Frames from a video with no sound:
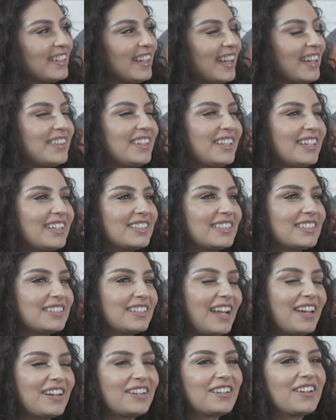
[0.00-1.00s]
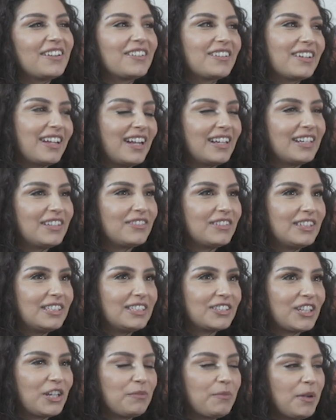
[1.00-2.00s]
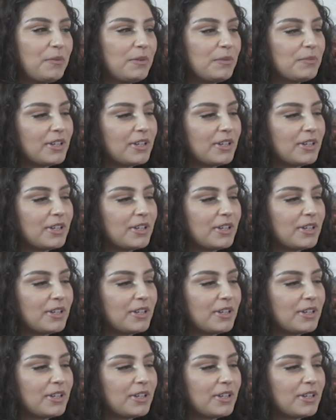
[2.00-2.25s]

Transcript: I think it's, I don't know, kind of cliche maybe,